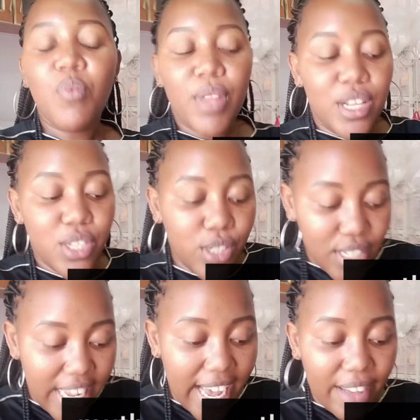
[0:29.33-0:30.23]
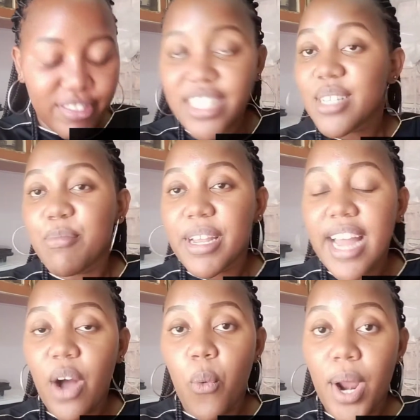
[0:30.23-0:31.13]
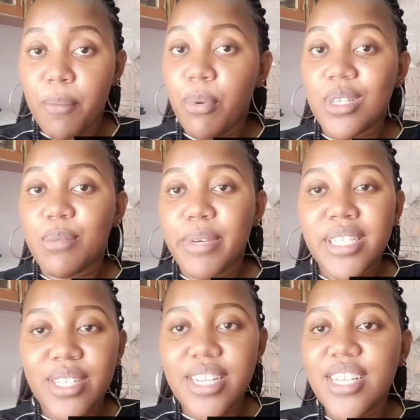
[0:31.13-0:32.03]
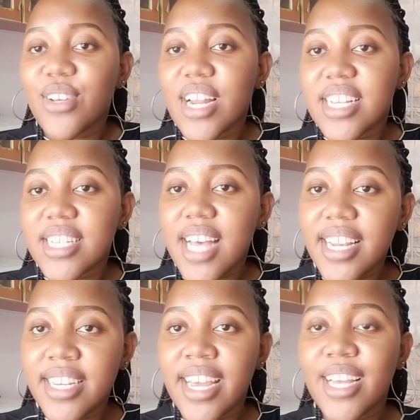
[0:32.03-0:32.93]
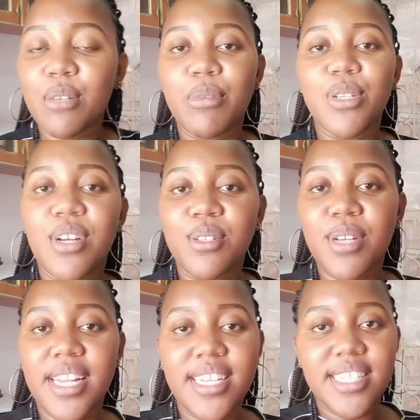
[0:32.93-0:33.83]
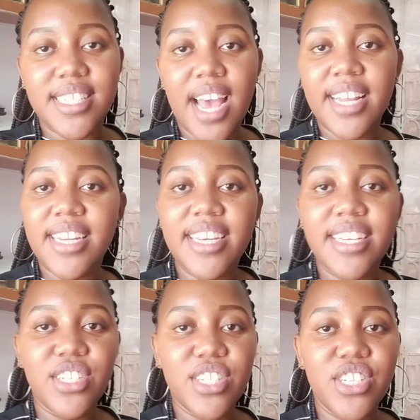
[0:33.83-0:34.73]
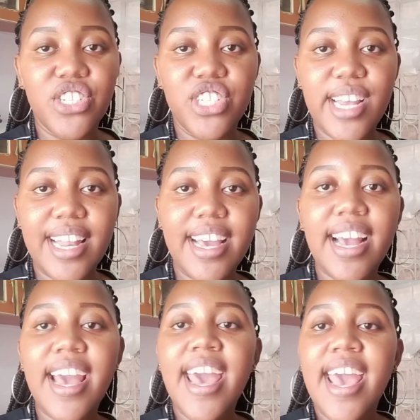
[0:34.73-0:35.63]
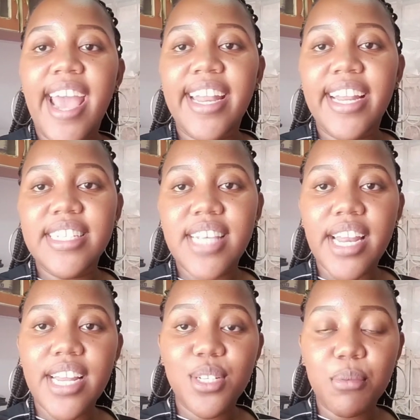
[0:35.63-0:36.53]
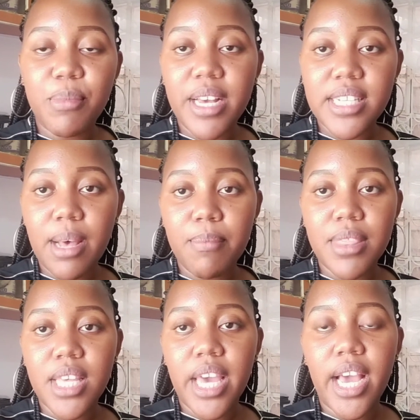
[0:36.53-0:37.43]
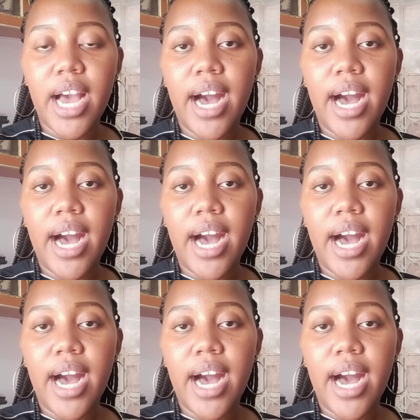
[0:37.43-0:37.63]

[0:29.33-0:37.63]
So today I've just made a one pot meal. Today is on a Sunday. Tumetoka tu kanisani, just chilling, and I decided to make something